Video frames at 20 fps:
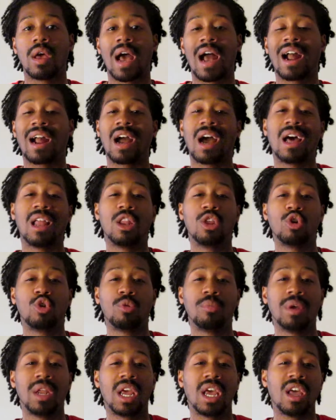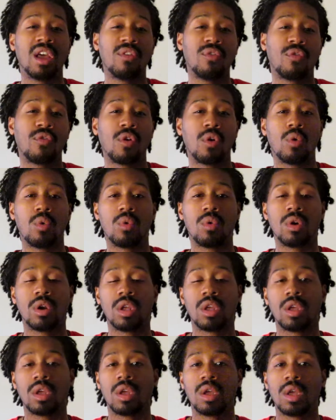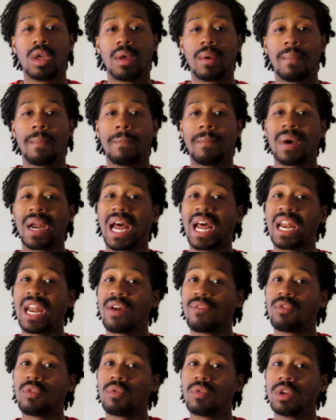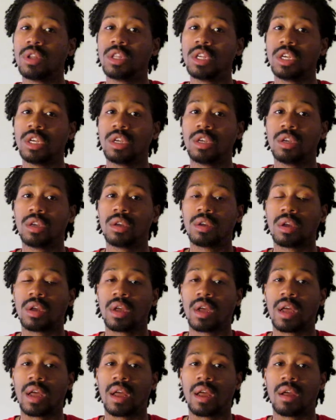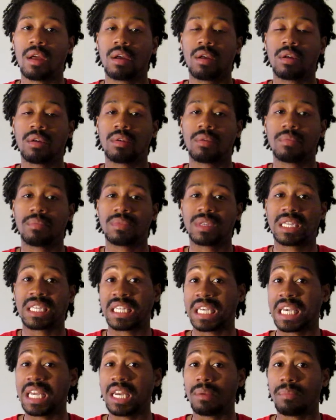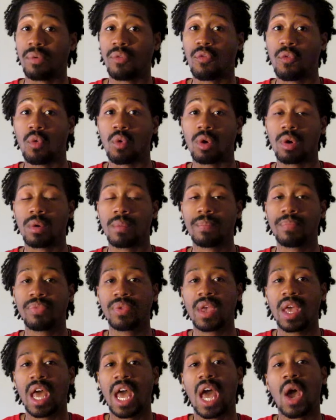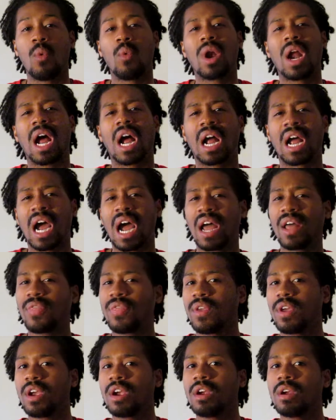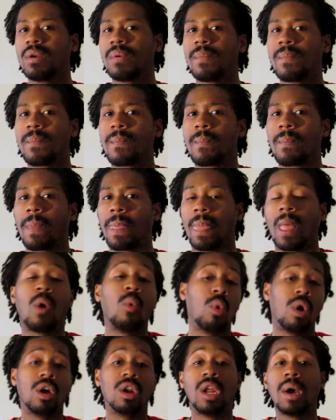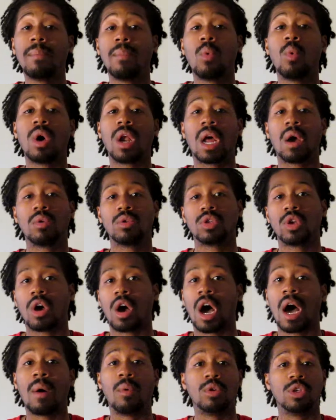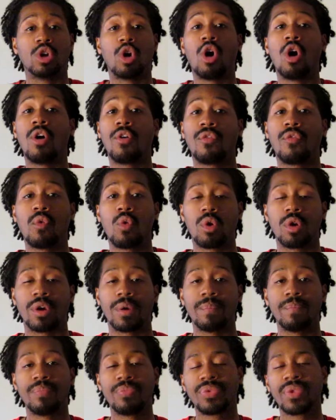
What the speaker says: I got a little bit of info on it, but I never really seen it before. And when I got there, well, number 1, I was all for it.